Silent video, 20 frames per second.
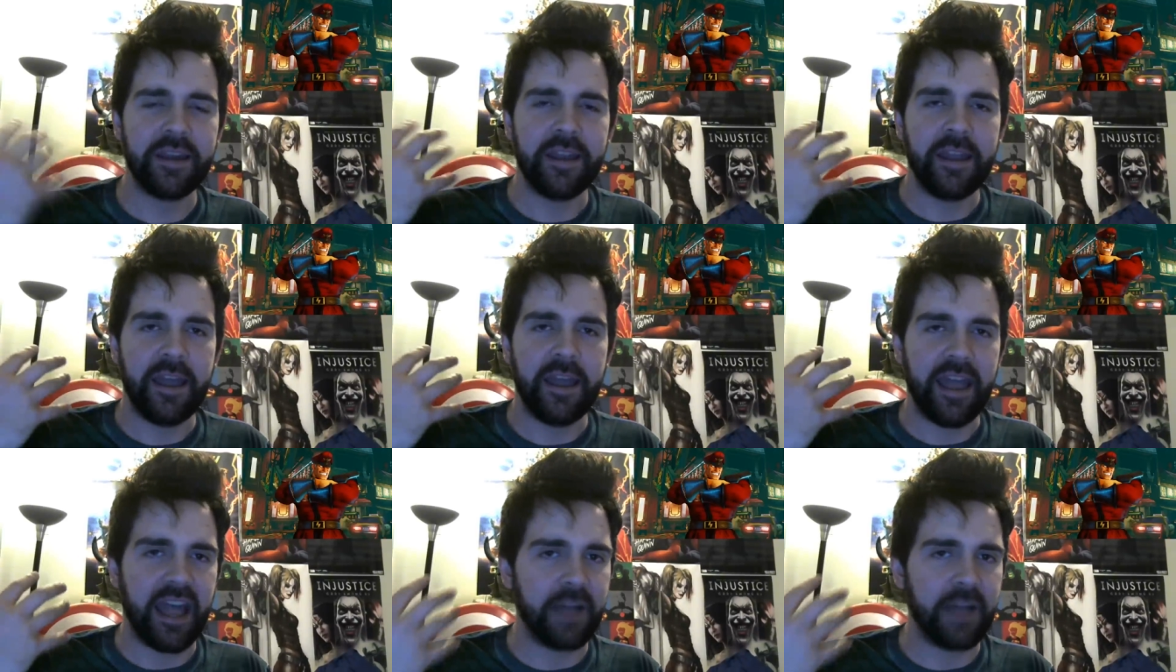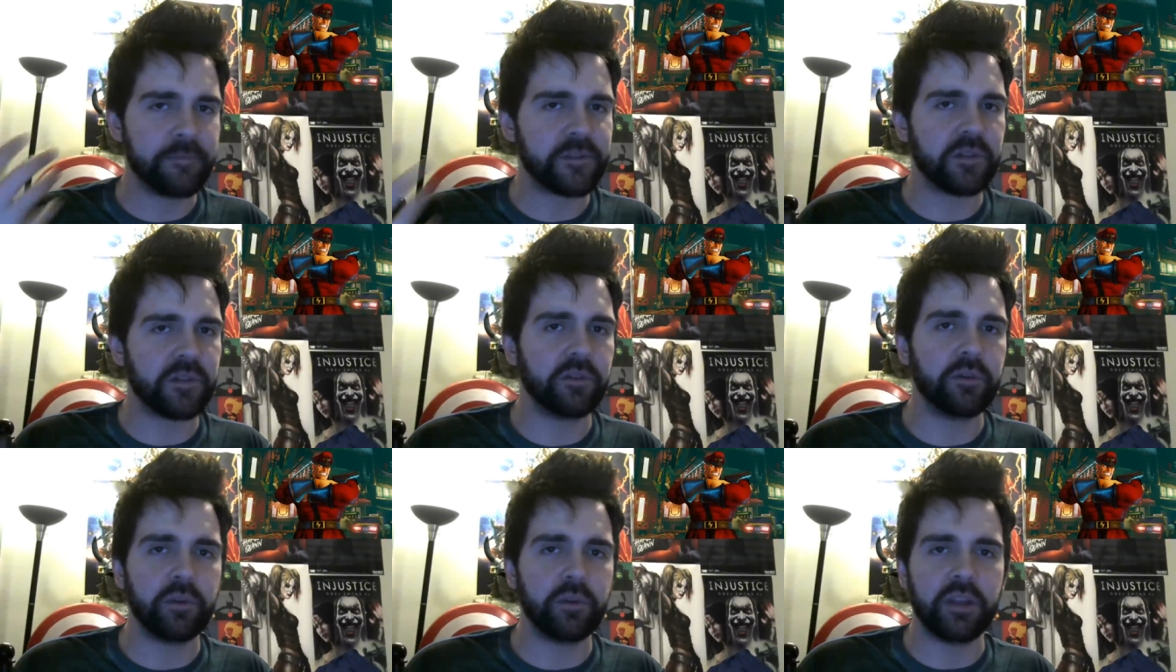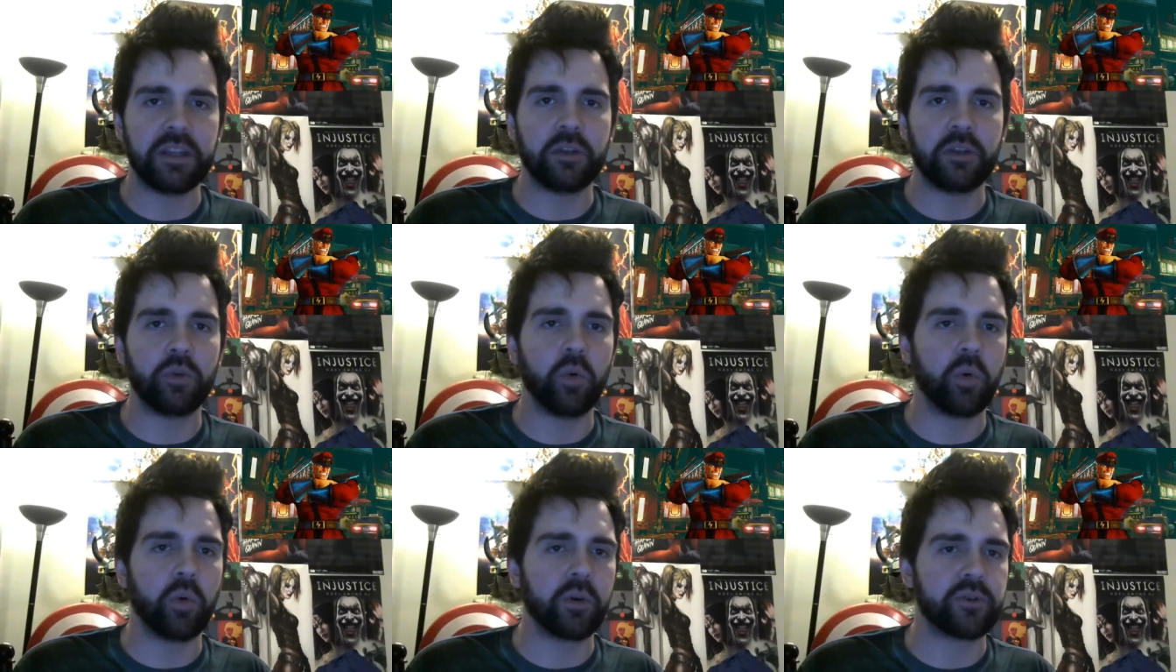absolutely
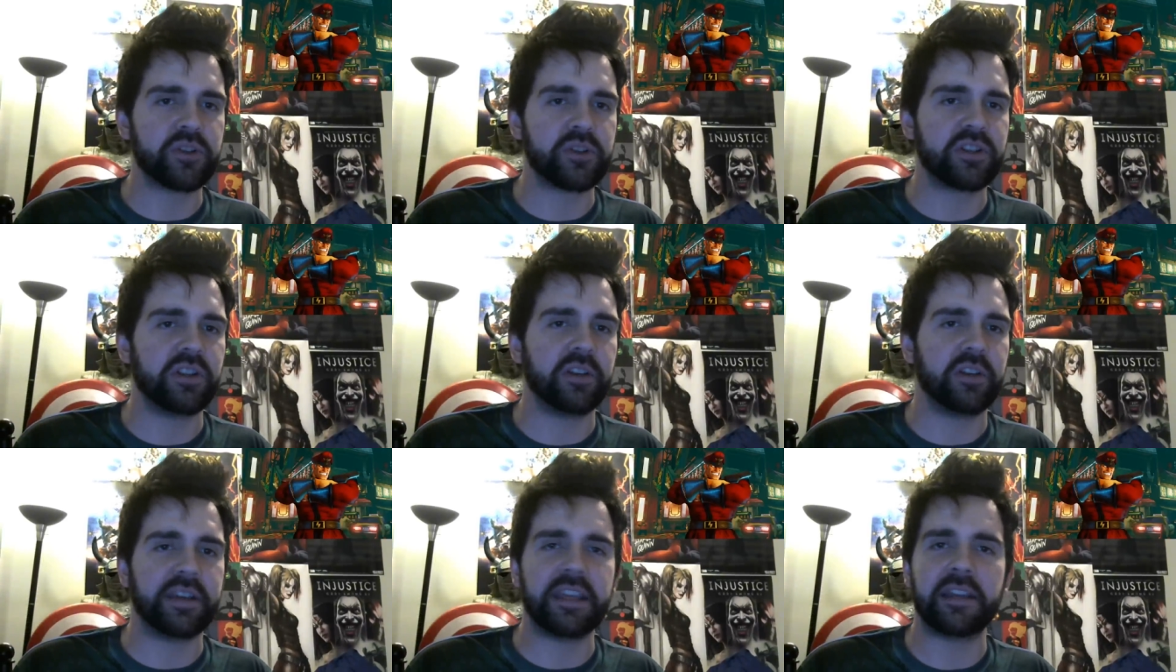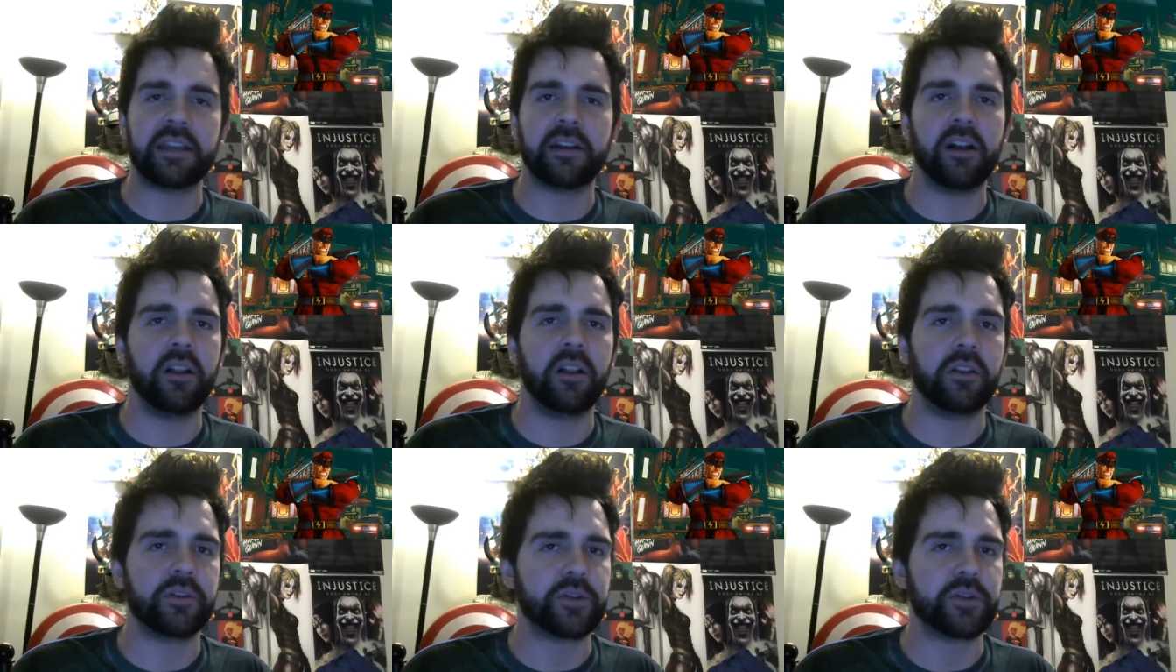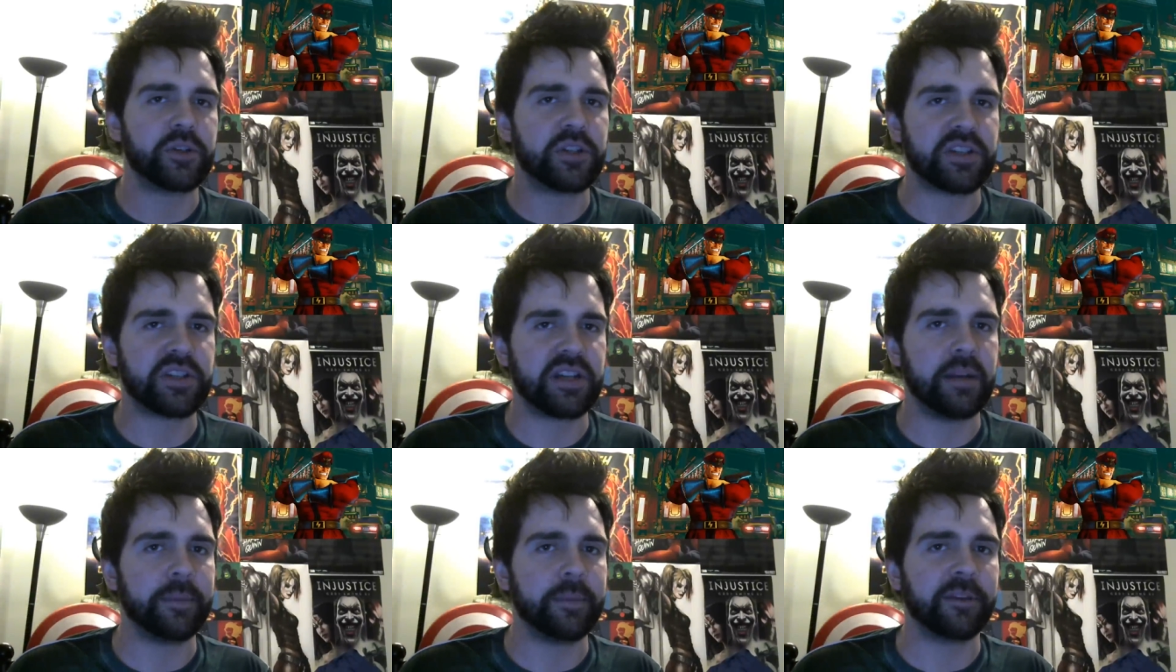gorgeous looking colors
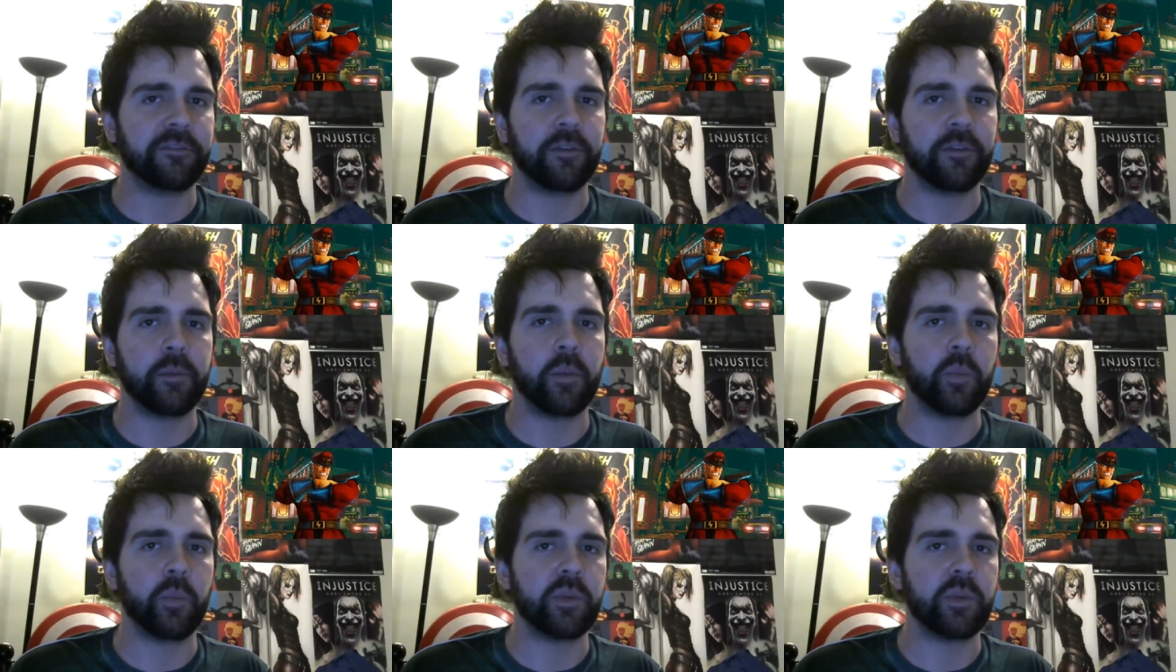just coming from them,